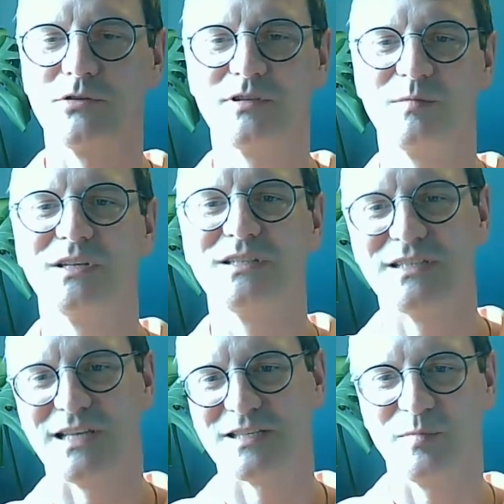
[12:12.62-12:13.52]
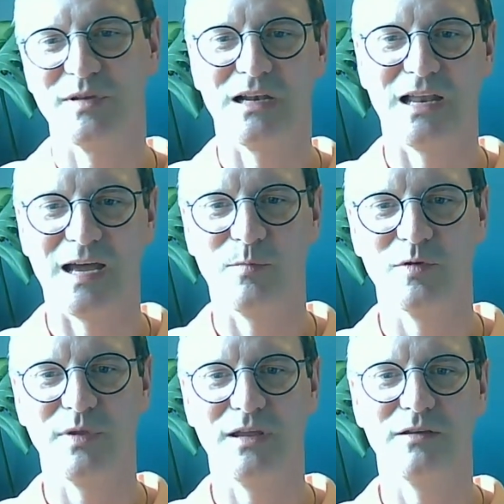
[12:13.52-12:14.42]
usability setup in a lab
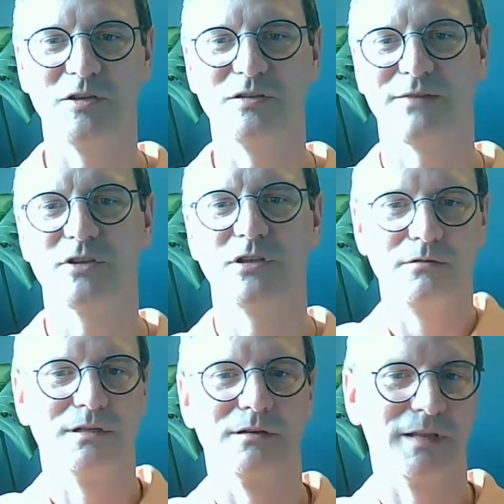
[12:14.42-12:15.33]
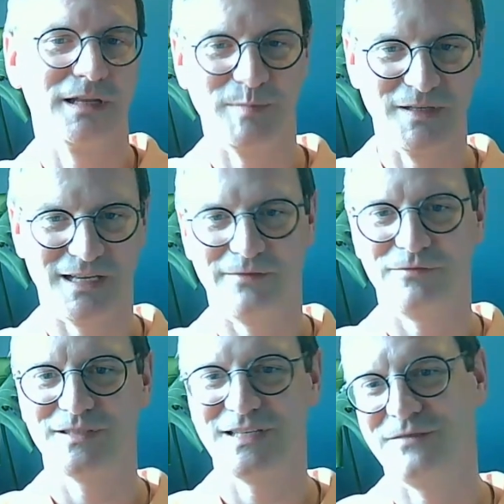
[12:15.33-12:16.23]
would be that you'd have a user and they've been sit in
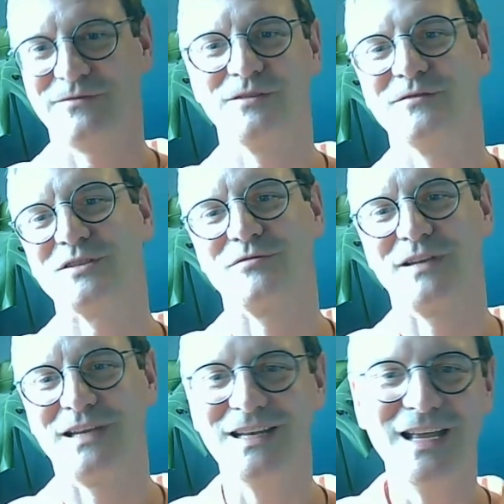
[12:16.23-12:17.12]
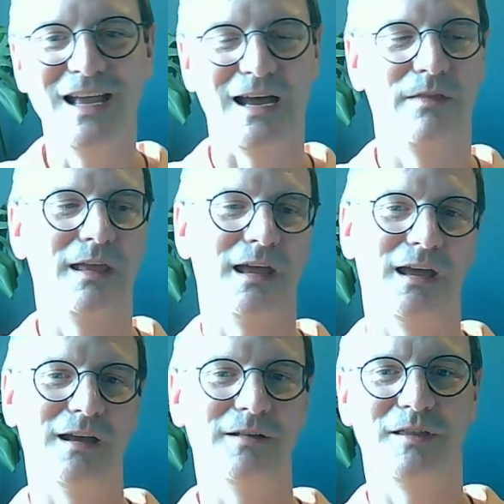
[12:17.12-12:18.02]
front of a screen, and
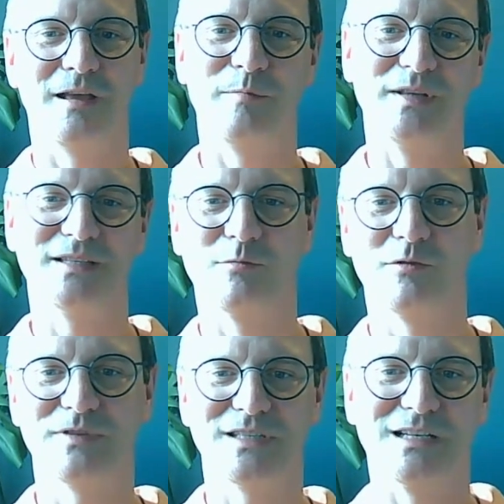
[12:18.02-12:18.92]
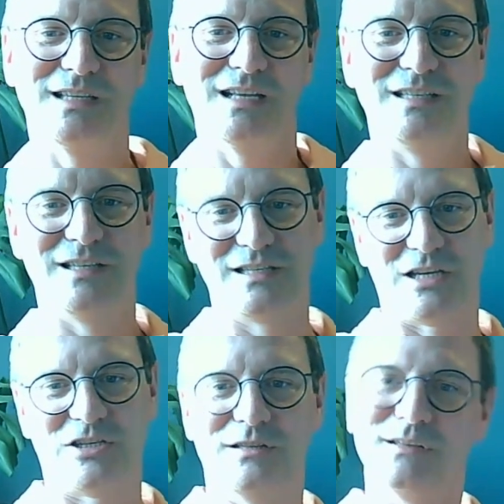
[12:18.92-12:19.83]
there'd be someone facilitating the
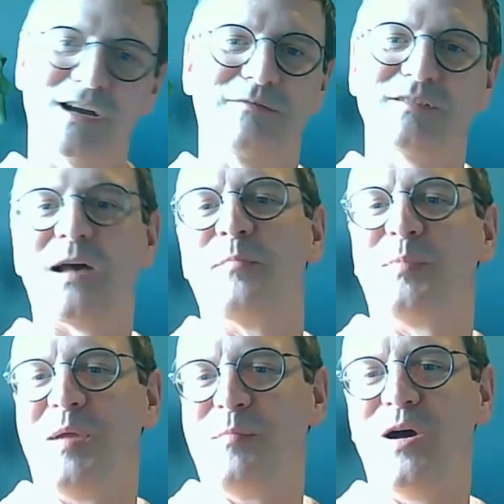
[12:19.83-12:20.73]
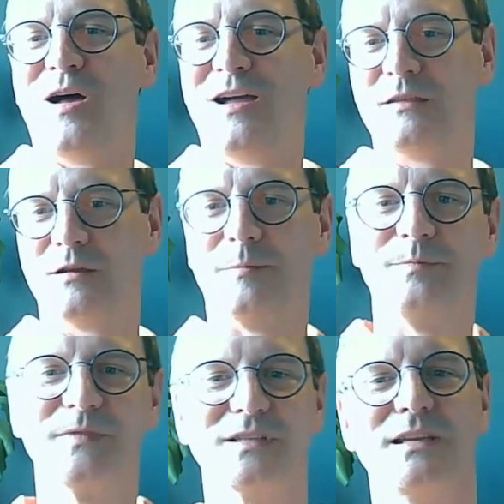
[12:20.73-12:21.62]
session, kind of sat a bit behind
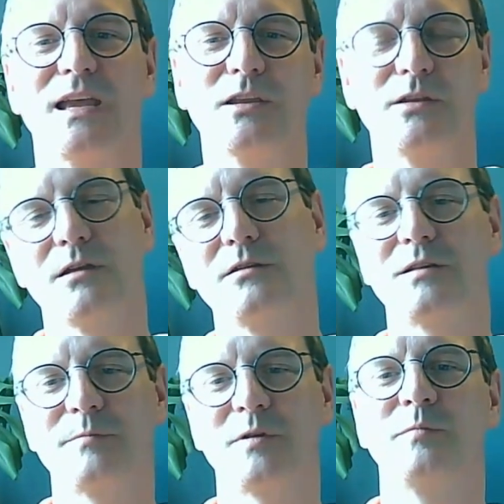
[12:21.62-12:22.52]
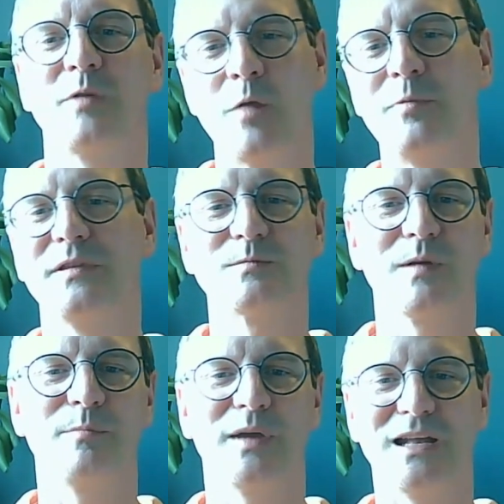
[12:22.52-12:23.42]
them, saying, you open this
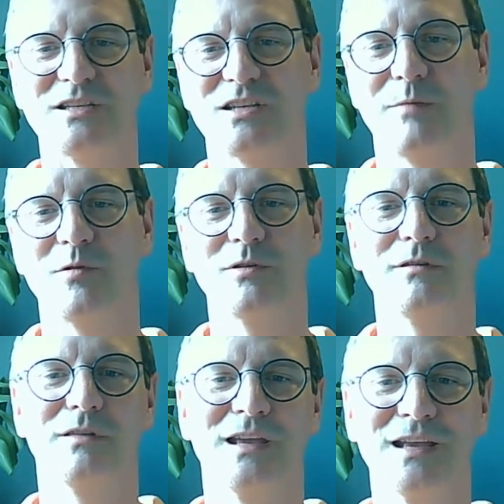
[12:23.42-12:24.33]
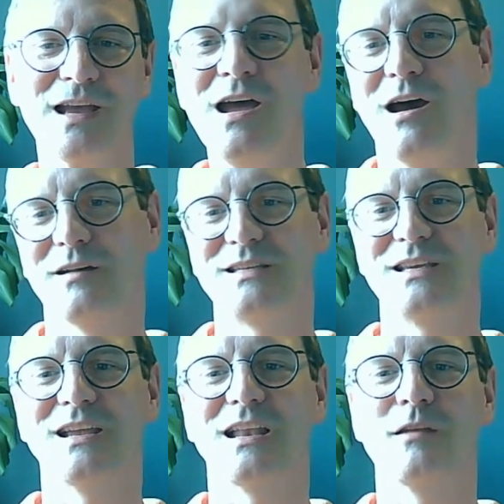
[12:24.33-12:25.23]
web page, tell me what you think,
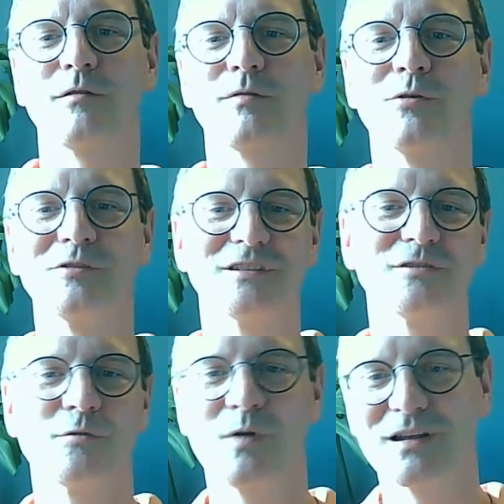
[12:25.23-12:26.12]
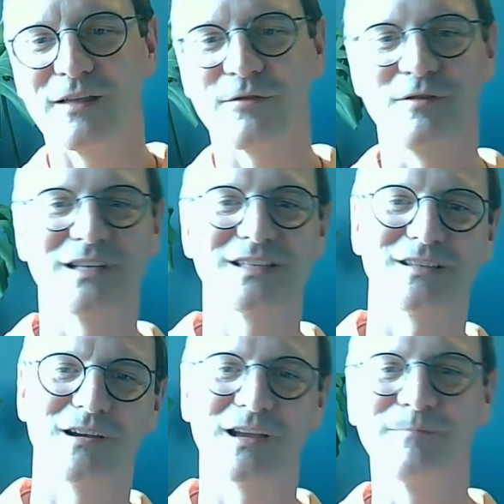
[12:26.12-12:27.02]
articulate your thoughts as you're working through this
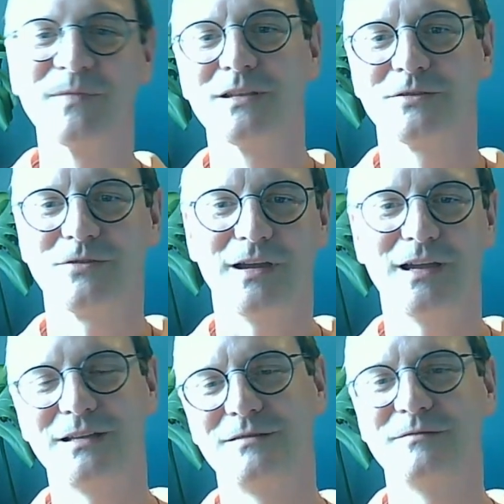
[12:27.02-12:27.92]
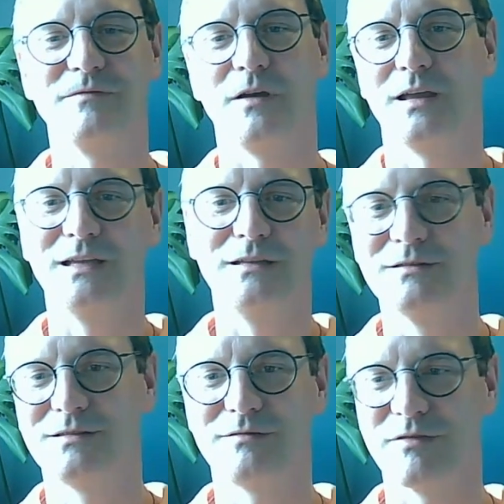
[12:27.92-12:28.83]
site, try and
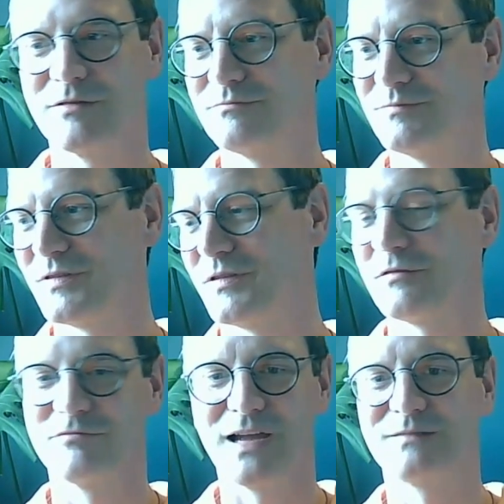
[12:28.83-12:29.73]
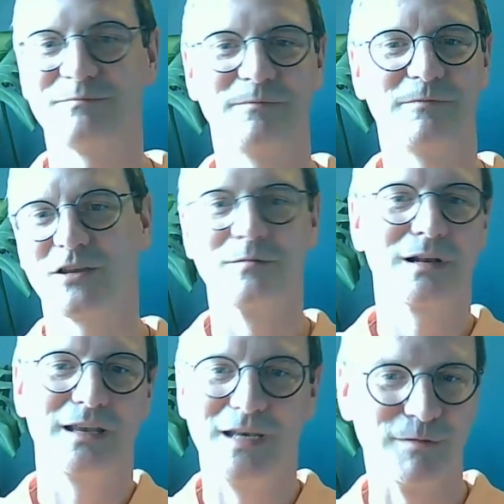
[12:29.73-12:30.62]
find the red vacuum
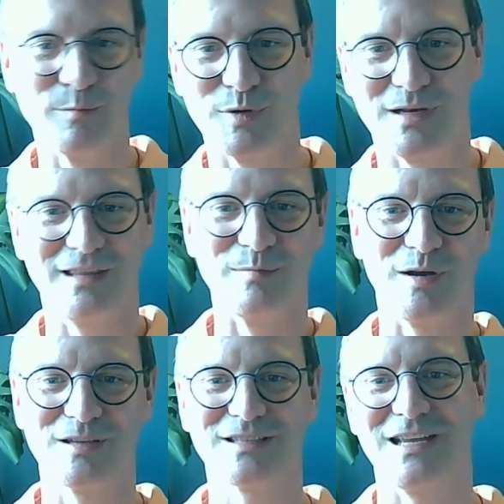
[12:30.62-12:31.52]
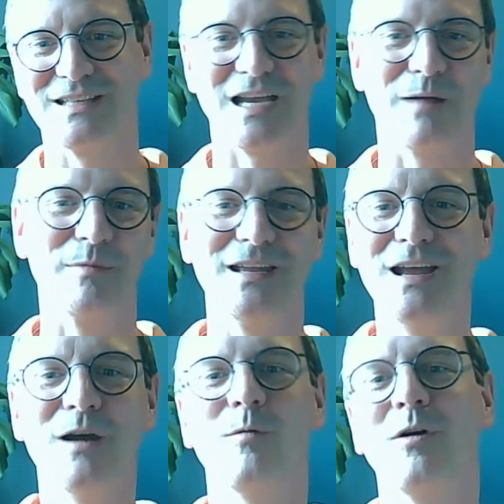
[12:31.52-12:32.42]
cleaner and put it in the basket, and tell me
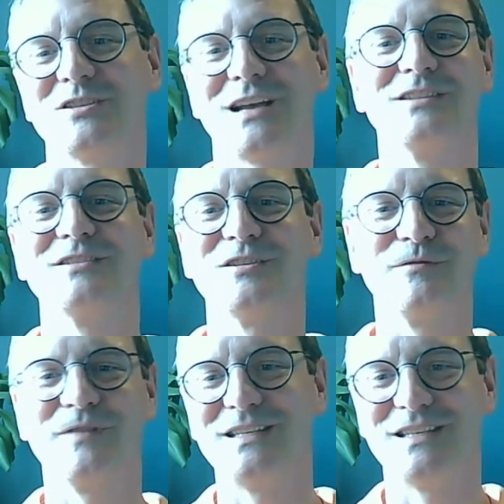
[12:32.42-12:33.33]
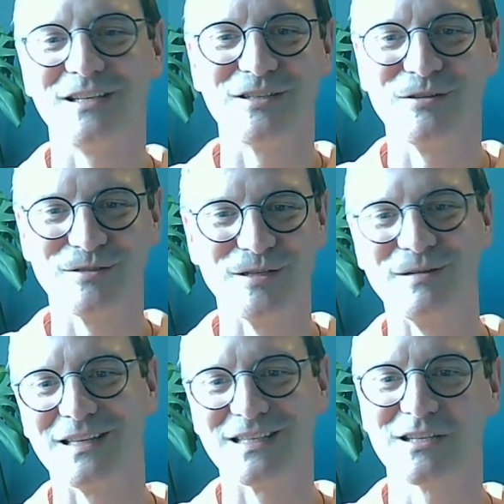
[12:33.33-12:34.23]
what challenges you're facing as you're
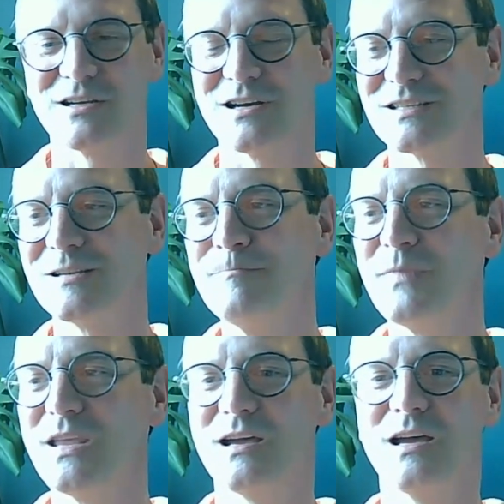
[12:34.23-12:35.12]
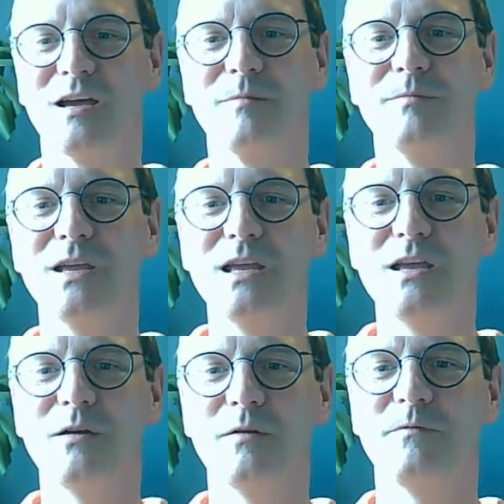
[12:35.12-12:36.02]
doing this task.
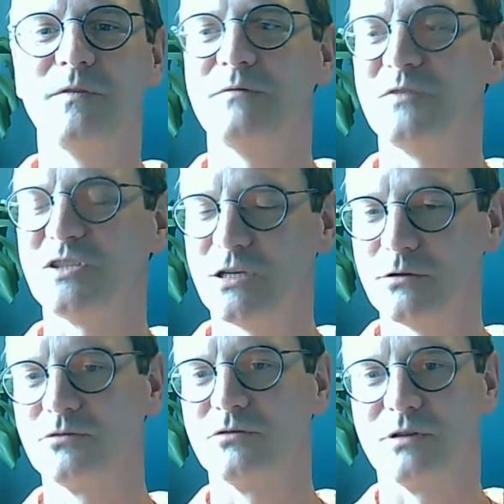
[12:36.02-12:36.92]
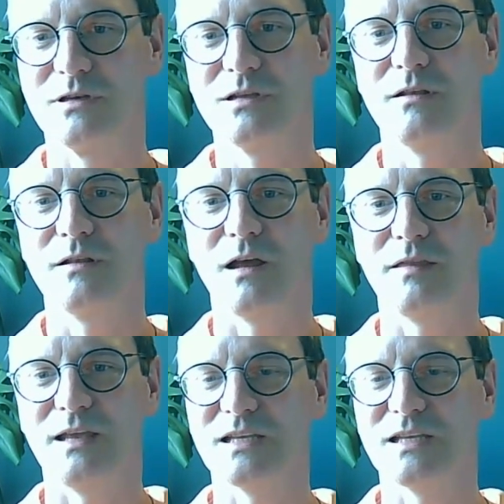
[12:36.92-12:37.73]
For children, I think